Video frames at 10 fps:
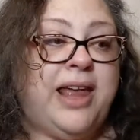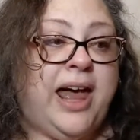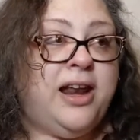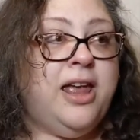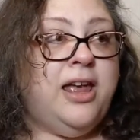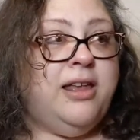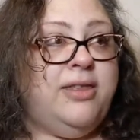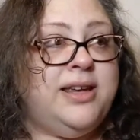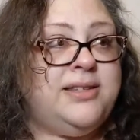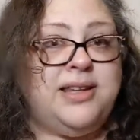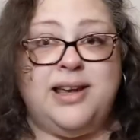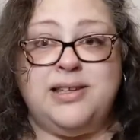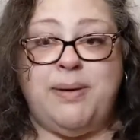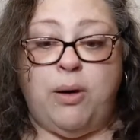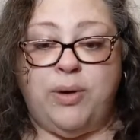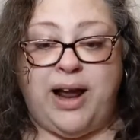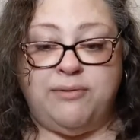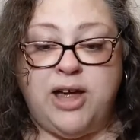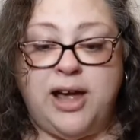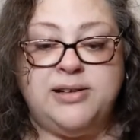that. This is about what I've
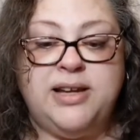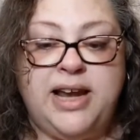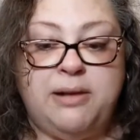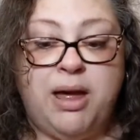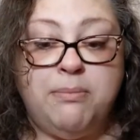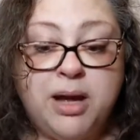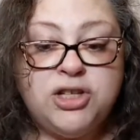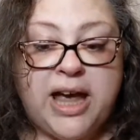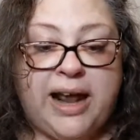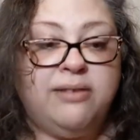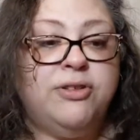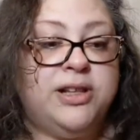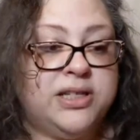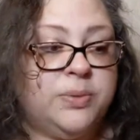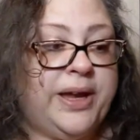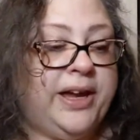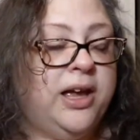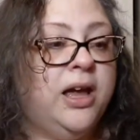gotten in my munch attic for this week.